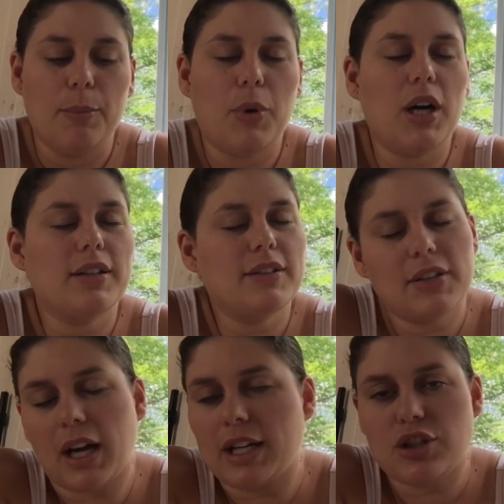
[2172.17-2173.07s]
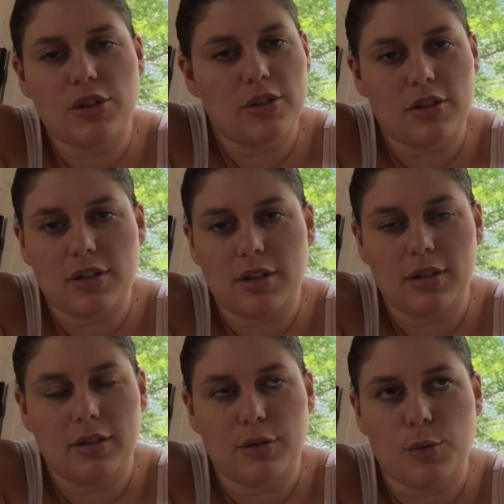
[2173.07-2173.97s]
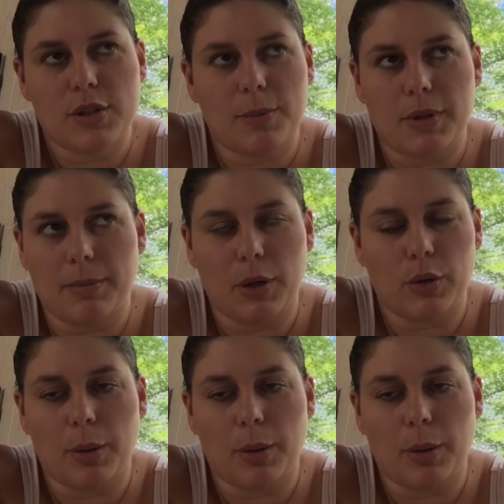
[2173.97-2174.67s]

But there was something about it.